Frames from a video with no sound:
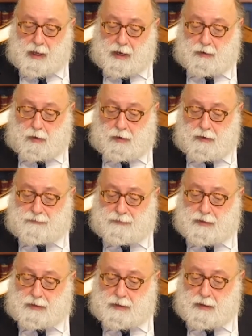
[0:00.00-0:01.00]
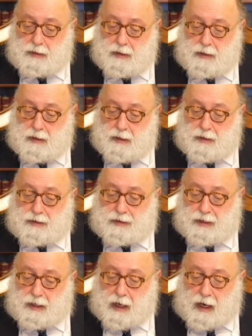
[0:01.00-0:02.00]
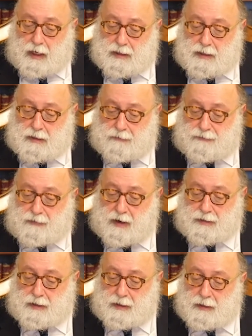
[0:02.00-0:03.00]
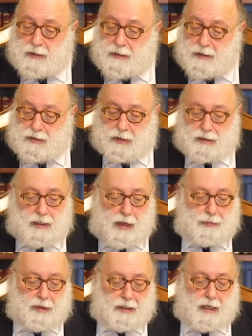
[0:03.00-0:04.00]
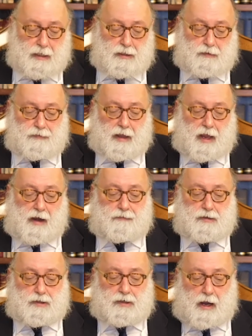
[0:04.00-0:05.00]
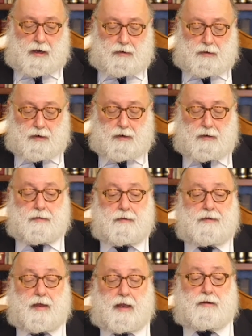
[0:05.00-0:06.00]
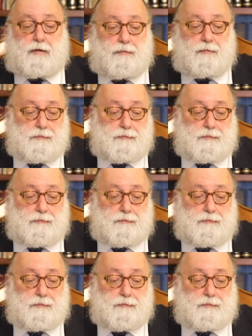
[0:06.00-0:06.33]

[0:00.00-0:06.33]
and all of this theosophizing just complicates it for the average guy or girl. Thank you.